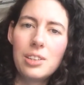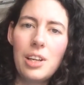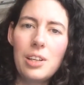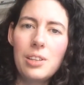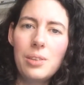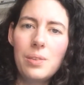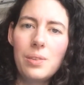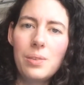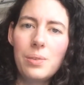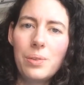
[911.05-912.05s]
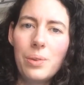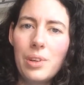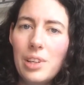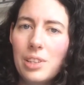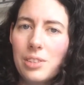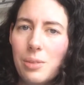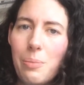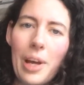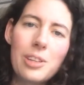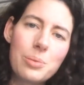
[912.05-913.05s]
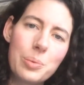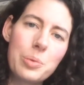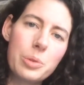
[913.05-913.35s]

then what is the maximum